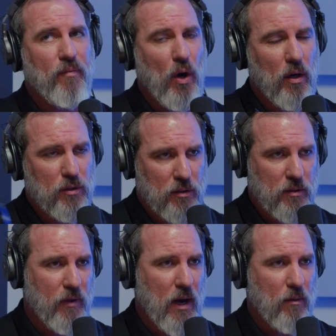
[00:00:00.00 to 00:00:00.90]
hundreds
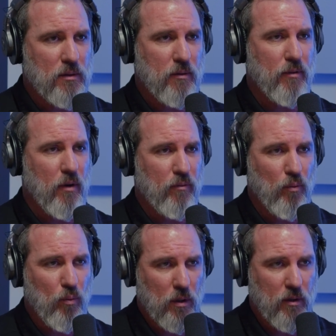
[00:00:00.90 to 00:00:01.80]
of hours of
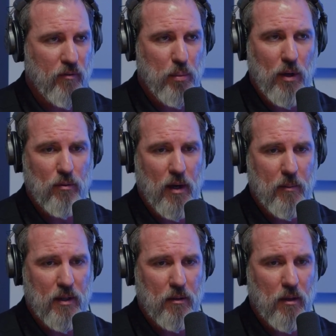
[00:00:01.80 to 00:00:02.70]
work of
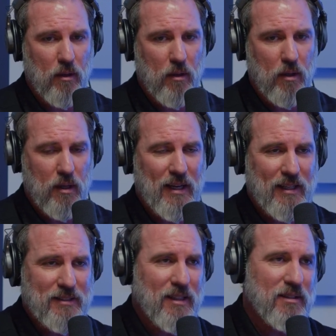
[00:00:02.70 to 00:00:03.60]
programming.
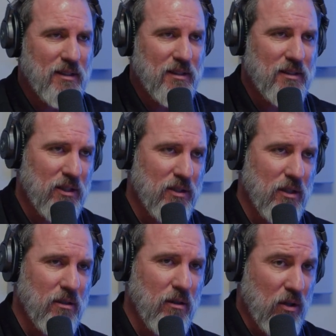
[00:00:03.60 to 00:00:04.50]
Is this a
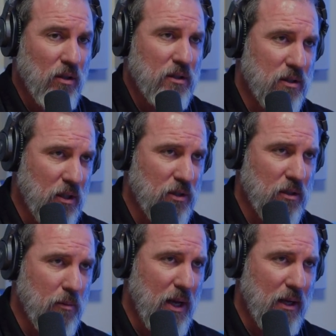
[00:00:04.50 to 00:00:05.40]
good decision
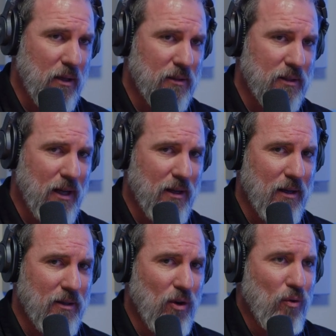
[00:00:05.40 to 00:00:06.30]
to make? And it's like
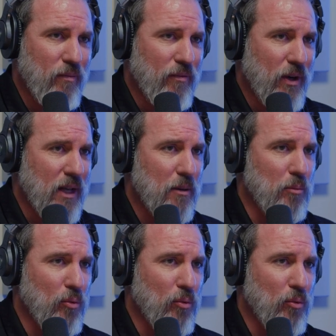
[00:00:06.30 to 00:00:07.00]
a no freaking